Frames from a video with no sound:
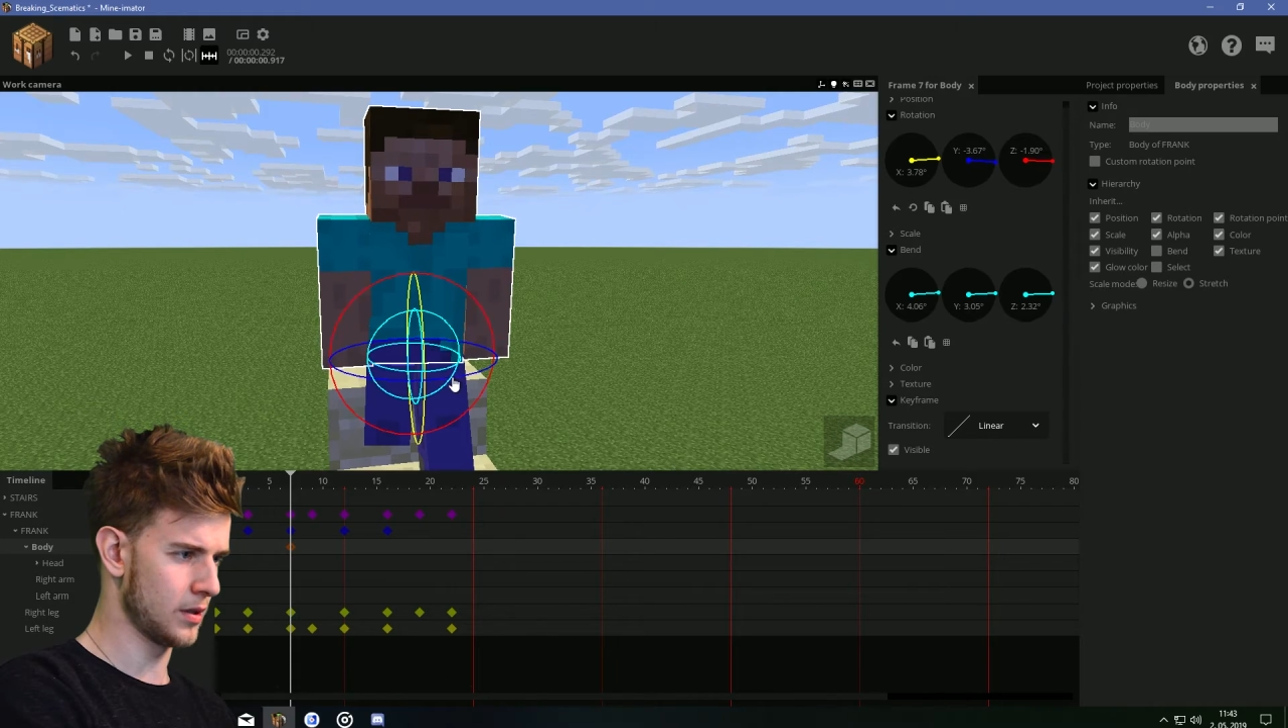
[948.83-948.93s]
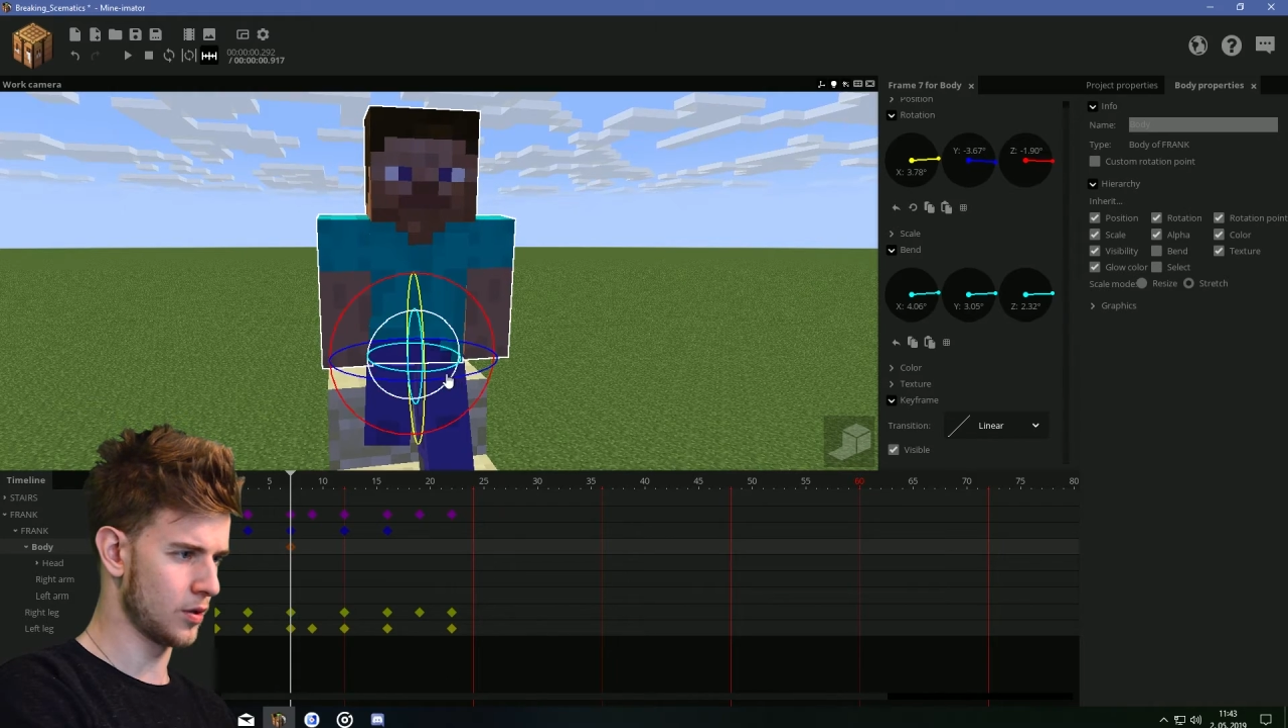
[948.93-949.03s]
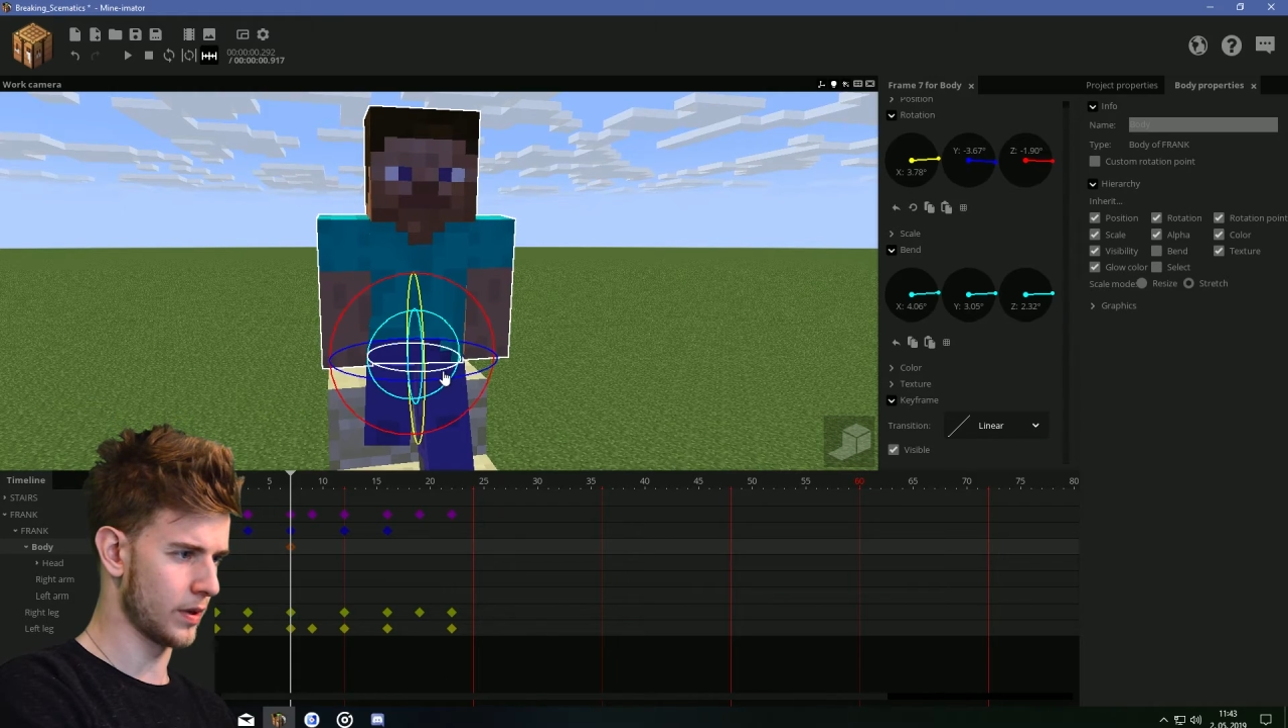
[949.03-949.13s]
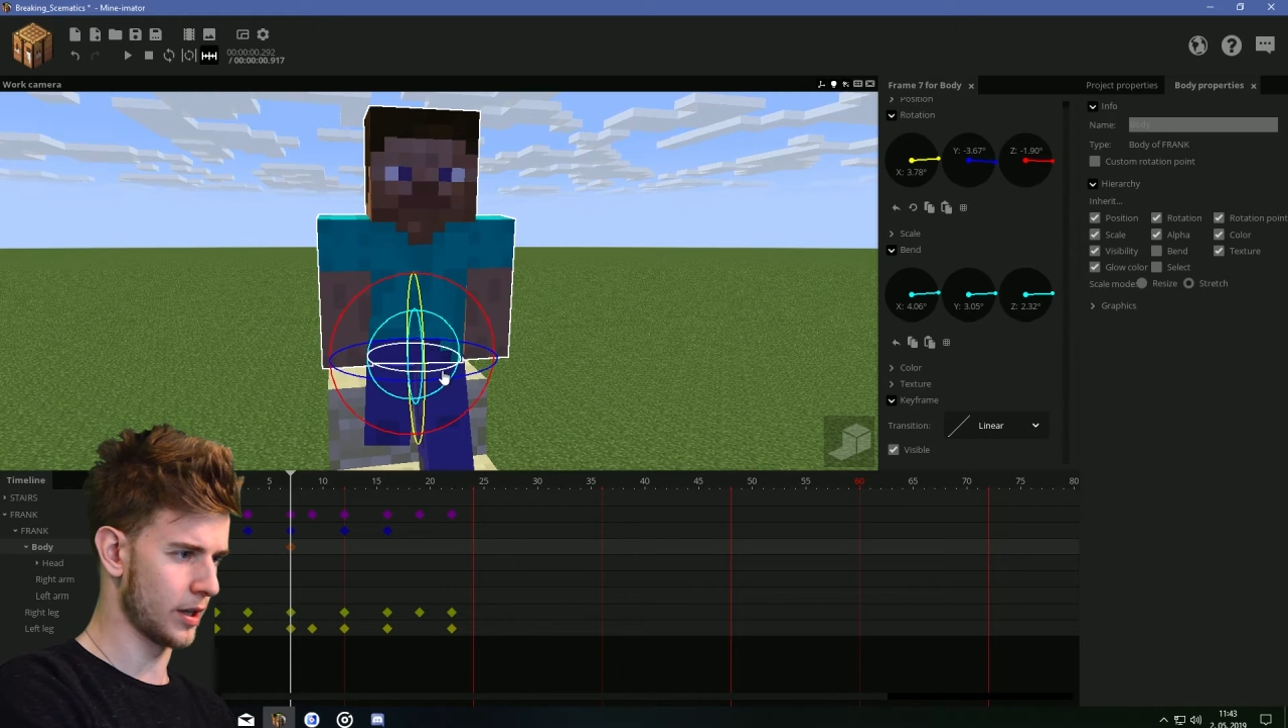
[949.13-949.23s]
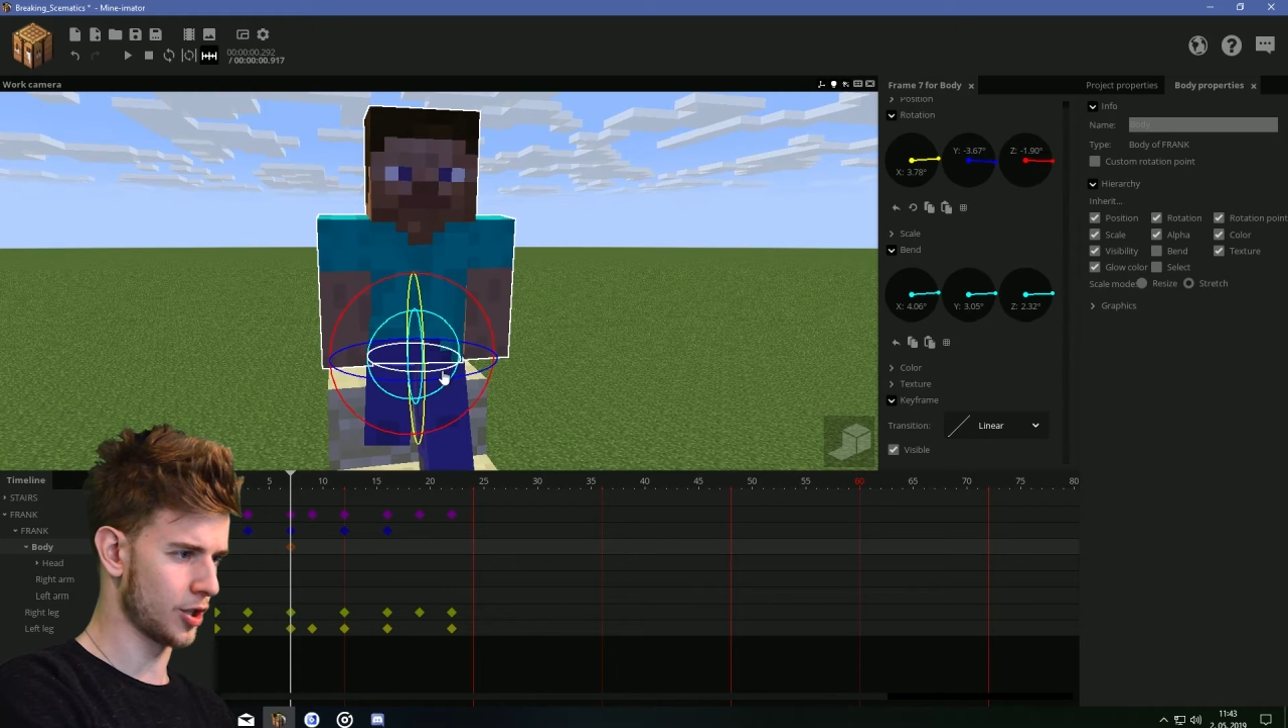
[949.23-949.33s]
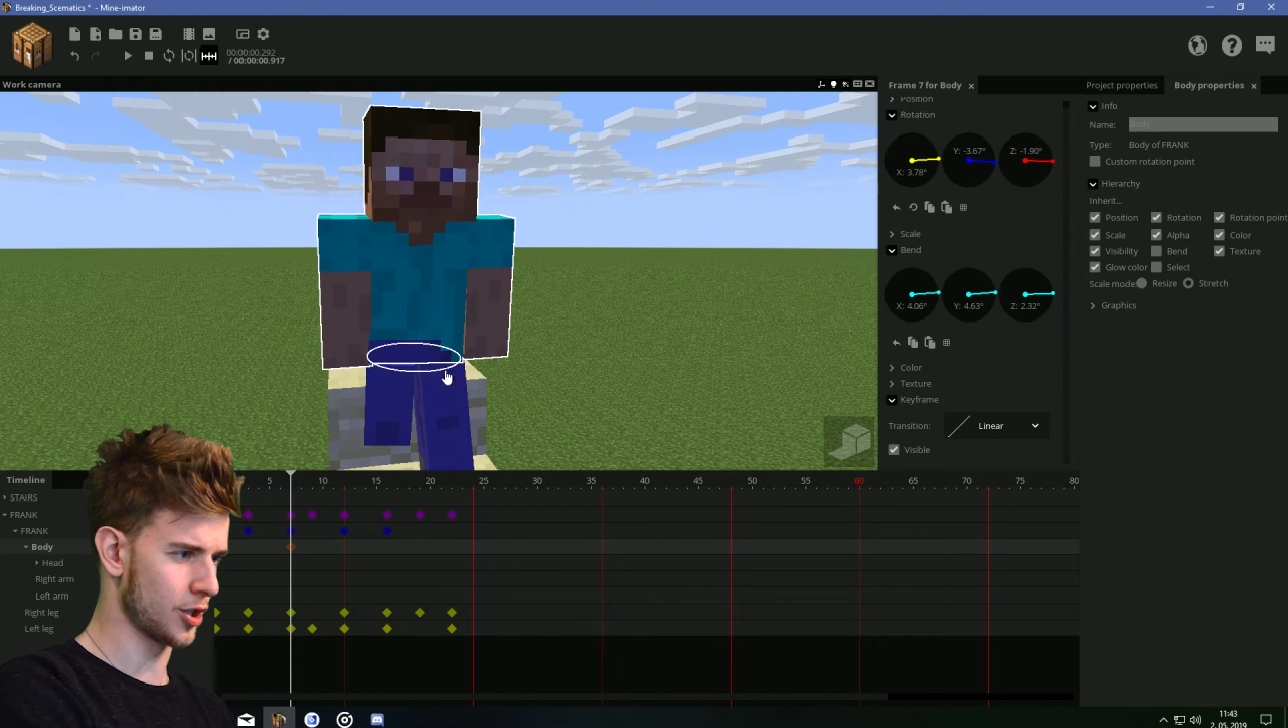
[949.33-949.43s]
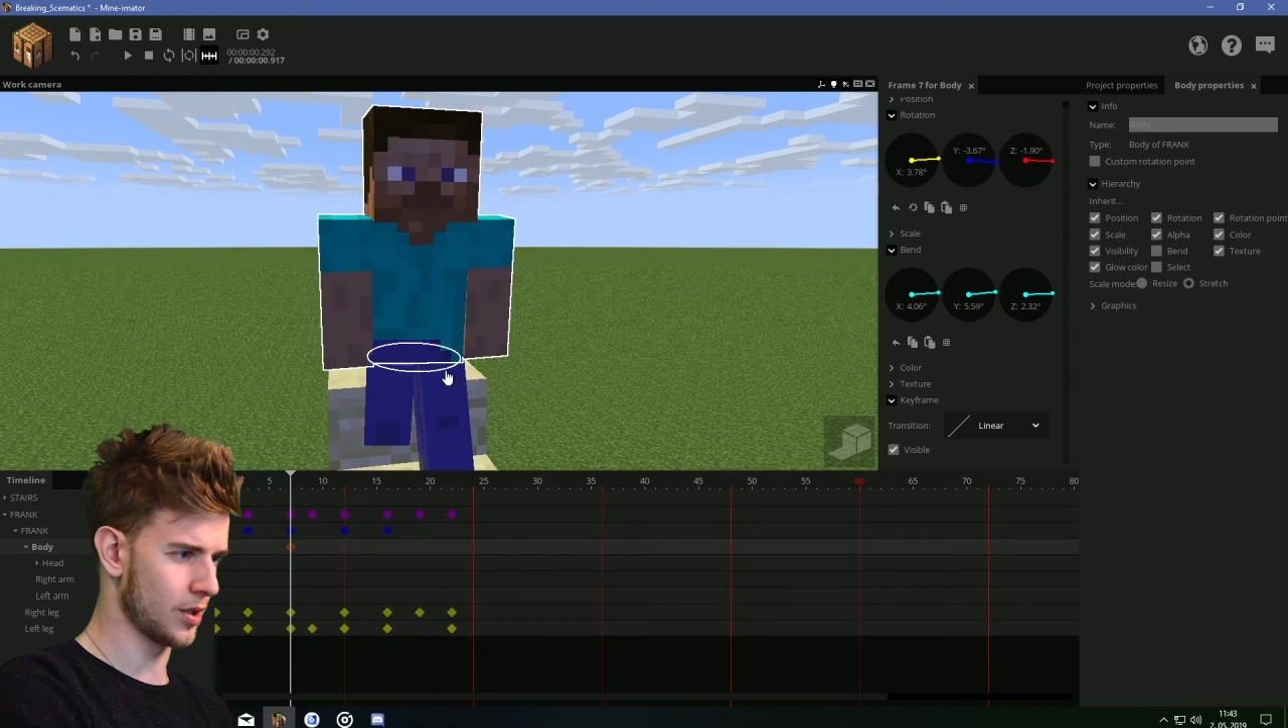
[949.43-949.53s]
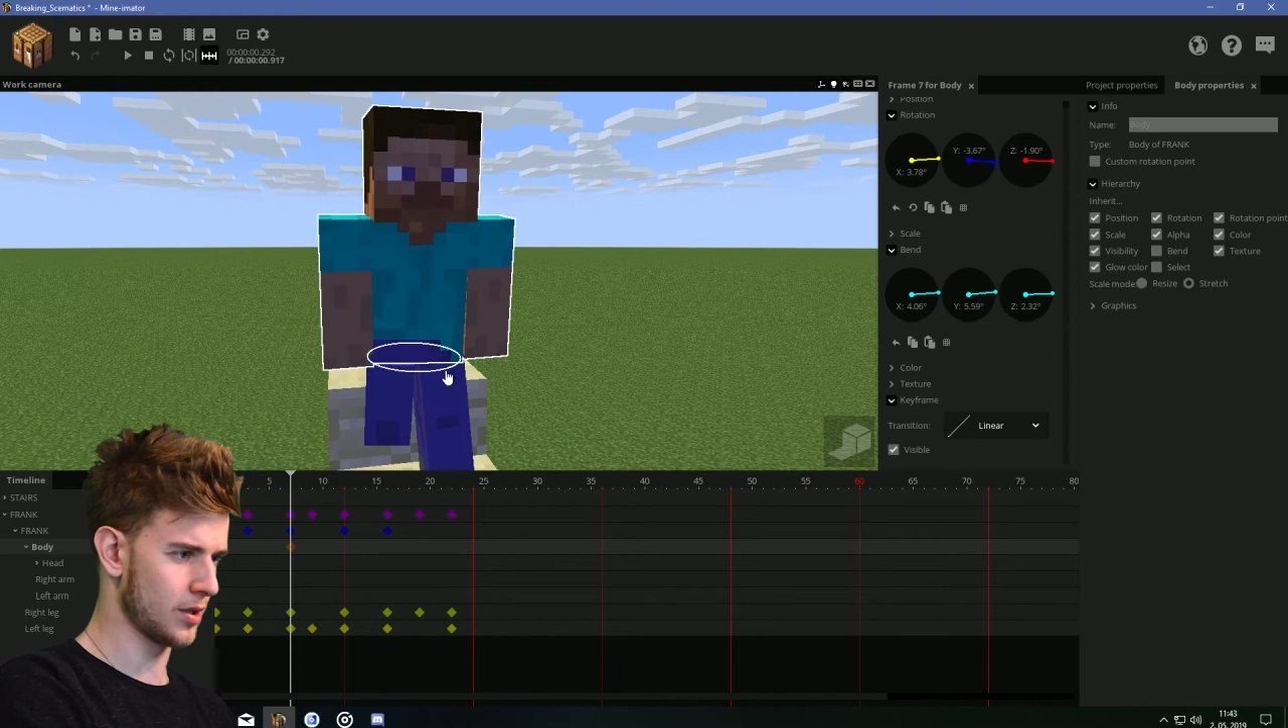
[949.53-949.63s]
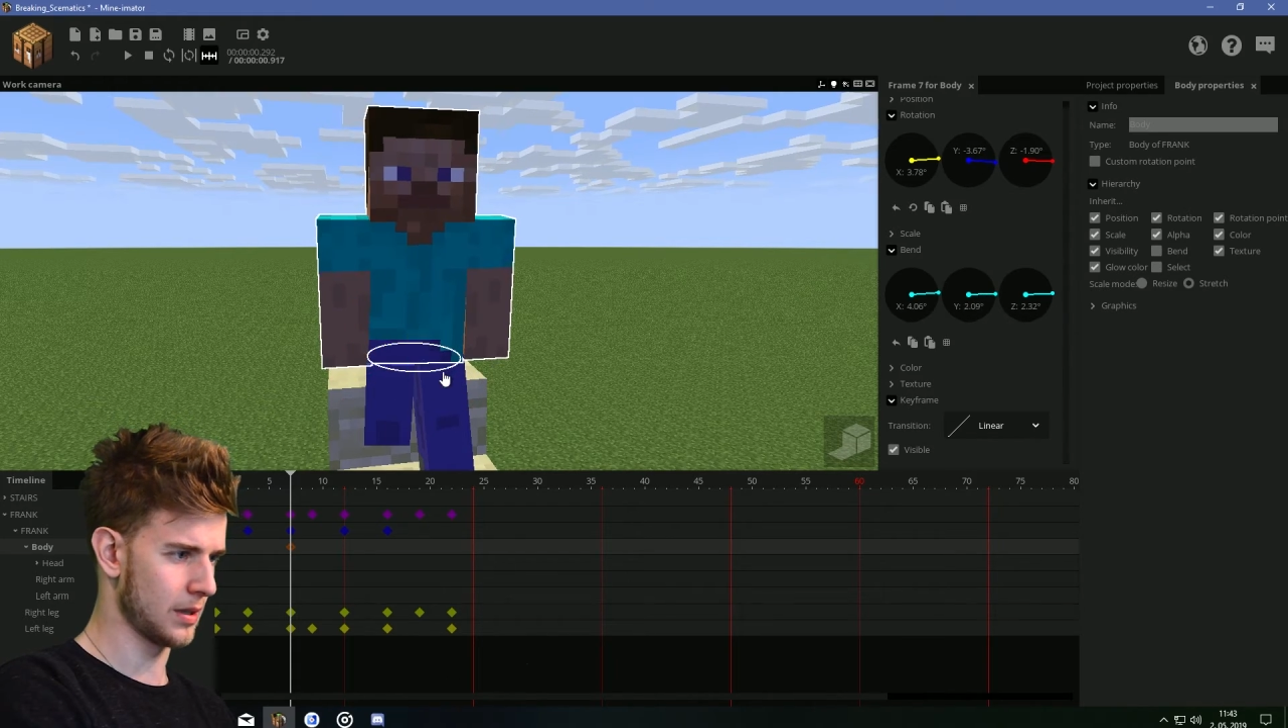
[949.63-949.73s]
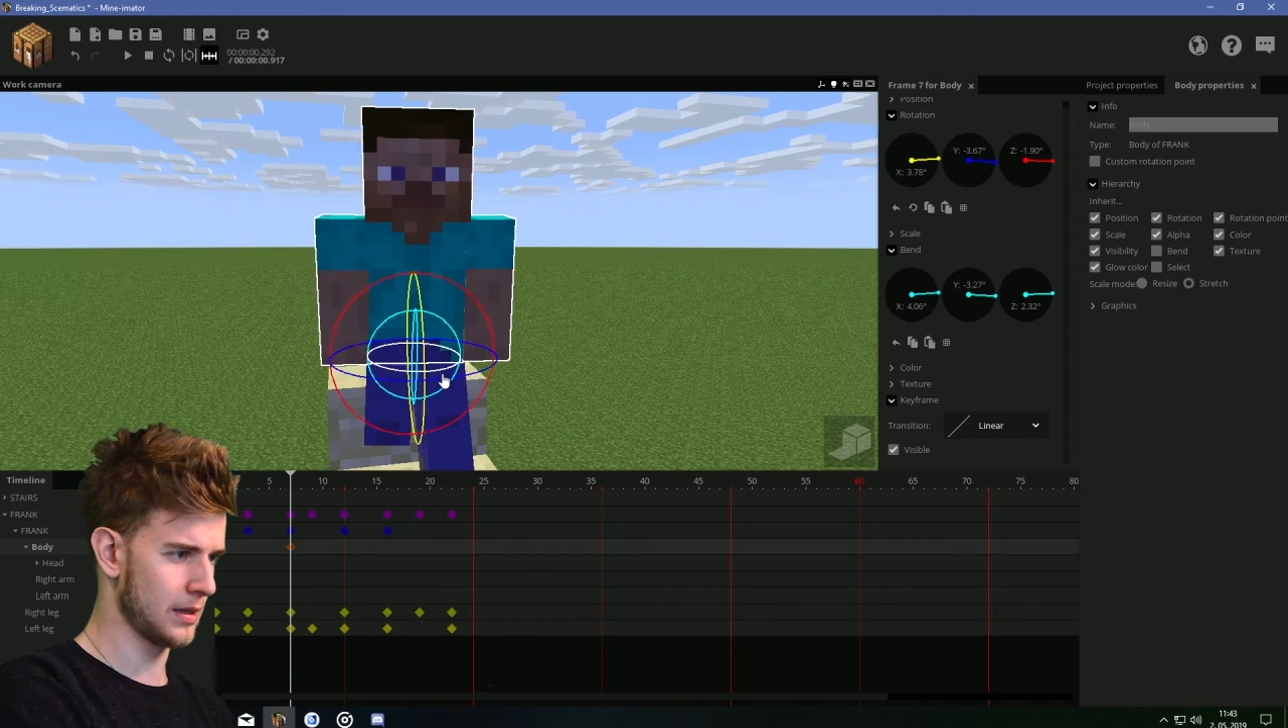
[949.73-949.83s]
direction